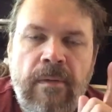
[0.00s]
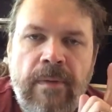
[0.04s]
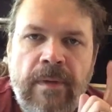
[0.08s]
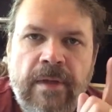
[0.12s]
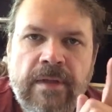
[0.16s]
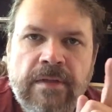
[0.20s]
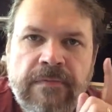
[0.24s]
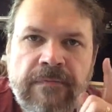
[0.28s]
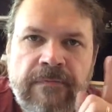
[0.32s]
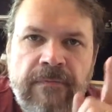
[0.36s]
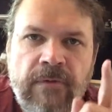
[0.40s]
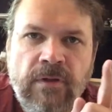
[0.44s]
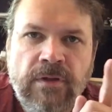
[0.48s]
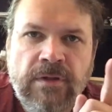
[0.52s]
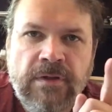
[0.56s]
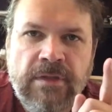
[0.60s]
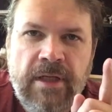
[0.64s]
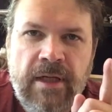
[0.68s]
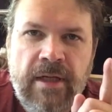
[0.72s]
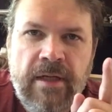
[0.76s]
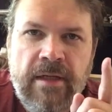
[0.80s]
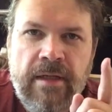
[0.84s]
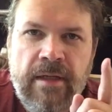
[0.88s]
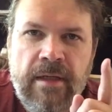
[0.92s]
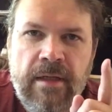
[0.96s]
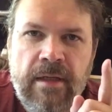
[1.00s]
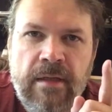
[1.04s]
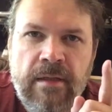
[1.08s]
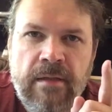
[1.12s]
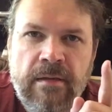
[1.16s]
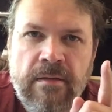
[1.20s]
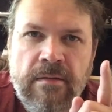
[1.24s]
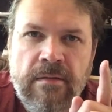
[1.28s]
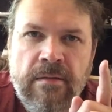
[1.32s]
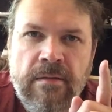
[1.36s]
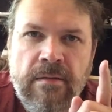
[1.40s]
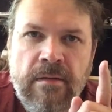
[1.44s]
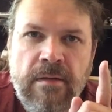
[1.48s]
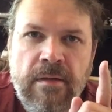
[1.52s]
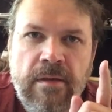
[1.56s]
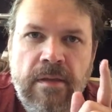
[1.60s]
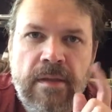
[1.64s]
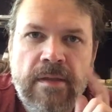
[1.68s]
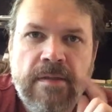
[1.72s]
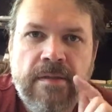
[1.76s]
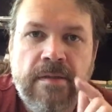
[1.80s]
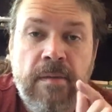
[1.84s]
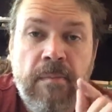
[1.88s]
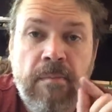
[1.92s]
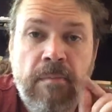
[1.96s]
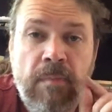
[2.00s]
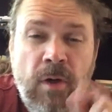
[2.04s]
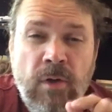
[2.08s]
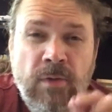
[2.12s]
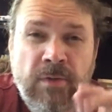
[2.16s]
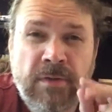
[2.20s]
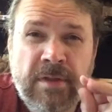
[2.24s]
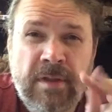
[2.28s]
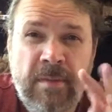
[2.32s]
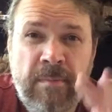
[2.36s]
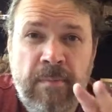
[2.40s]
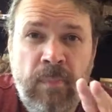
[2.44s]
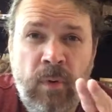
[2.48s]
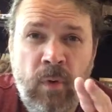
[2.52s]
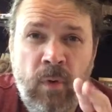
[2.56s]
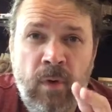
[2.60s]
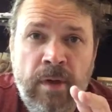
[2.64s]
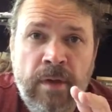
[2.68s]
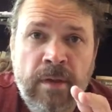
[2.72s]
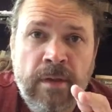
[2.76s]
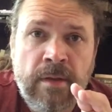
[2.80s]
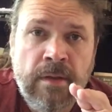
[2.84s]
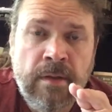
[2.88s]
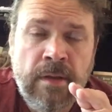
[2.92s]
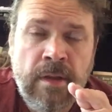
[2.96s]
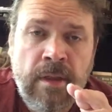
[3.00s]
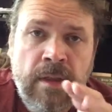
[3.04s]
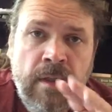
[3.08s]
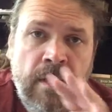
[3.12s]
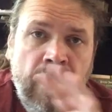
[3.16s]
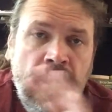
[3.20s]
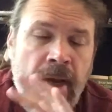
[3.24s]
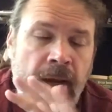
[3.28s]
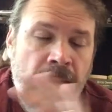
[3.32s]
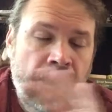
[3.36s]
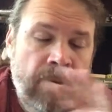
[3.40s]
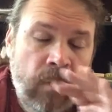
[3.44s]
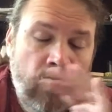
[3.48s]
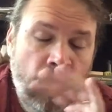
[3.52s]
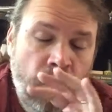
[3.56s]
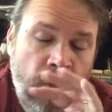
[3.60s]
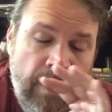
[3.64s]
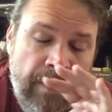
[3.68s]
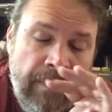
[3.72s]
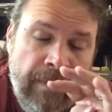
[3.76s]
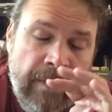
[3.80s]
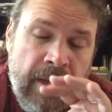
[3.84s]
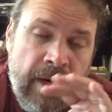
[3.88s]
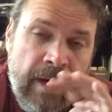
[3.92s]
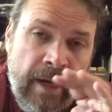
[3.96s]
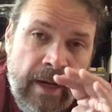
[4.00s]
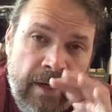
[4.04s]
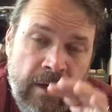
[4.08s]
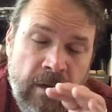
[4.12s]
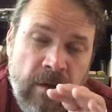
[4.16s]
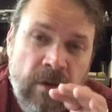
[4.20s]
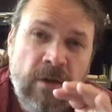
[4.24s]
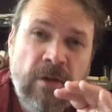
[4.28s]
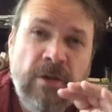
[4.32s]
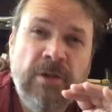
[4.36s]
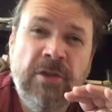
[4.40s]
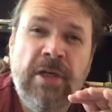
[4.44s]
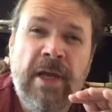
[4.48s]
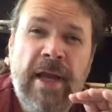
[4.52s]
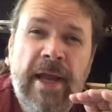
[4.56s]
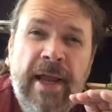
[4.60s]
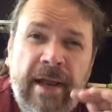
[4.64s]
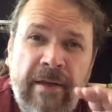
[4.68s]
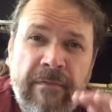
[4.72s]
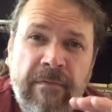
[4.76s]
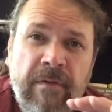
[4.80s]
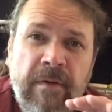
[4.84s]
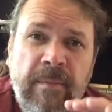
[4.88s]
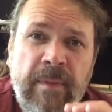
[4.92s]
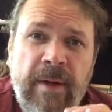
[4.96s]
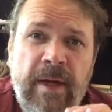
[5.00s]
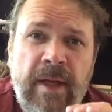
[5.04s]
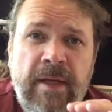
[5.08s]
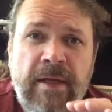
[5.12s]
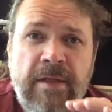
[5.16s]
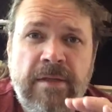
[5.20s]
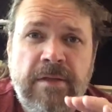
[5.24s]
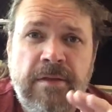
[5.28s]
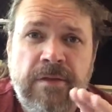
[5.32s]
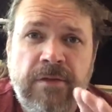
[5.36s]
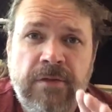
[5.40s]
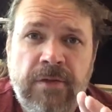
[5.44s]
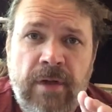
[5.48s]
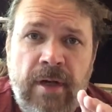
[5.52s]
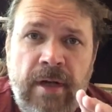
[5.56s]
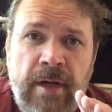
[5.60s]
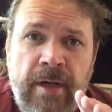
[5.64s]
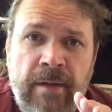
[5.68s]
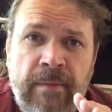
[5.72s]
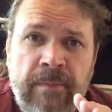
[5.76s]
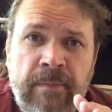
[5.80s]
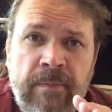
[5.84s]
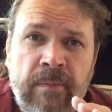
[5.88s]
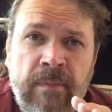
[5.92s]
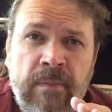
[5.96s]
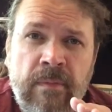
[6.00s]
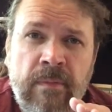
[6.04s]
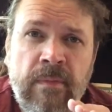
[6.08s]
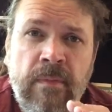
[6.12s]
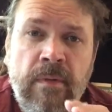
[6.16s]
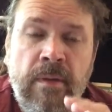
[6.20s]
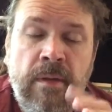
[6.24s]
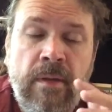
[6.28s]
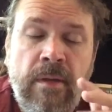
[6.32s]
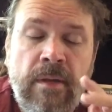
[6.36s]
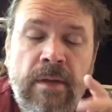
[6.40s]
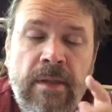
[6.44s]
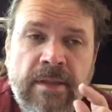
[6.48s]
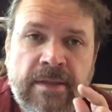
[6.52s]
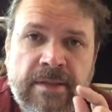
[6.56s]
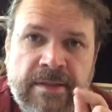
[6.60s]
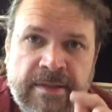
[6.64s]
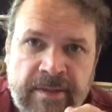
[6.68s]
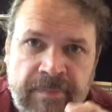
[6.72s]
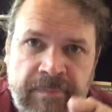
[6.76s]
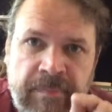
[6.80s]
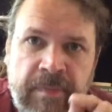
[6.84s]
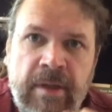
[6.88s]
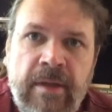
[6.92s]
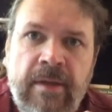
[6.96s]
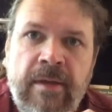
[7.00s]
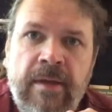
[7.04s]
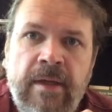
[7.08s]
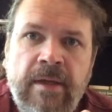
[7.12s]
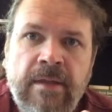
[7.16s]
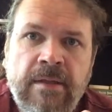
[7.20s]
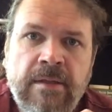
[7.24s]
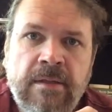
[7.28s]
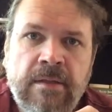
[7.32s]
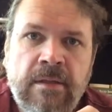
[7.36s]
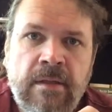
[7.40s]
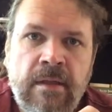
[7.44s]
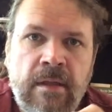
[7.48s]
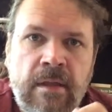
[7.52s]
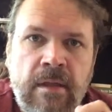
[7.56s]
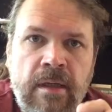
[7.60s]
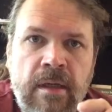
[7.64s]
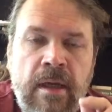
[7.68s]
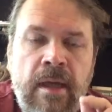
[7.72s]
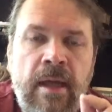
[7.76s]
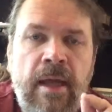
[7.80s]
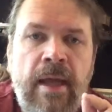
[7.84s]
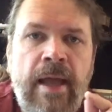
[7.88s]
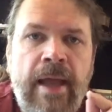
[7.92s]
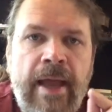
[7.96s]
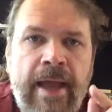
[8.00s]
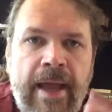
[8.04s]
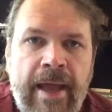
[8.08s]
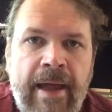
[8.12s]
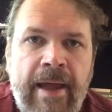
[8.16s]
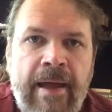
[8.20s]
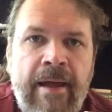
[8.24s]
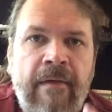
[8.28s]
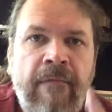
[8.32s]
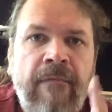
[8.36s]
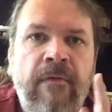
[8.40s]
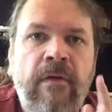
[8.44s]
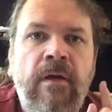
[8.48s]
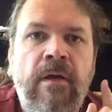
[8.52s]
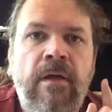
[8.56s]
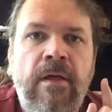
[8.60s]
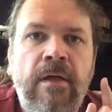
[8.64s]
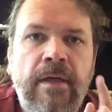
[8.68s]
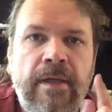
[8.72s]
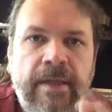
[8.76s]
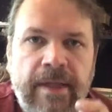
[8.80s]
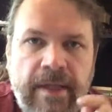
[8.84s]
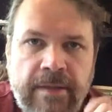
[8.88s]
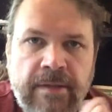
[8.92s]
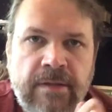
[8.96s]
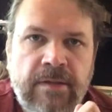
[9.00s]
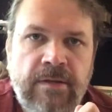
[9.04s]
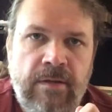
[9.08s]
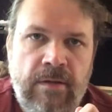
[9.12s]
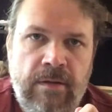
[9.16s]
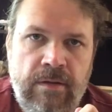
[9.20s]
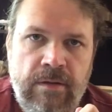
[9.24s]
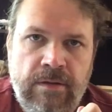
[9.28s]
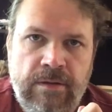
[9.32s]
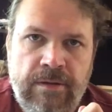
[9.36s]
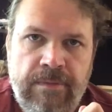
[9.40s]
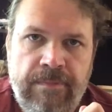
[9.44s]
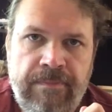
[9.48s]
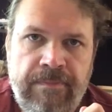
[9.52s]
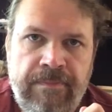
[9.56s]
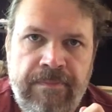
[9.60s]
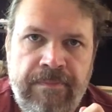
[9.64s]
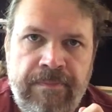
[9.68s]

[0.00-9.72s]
This first idea is the most important and the one that I urge everybody to try. It's simply this: have guest stars.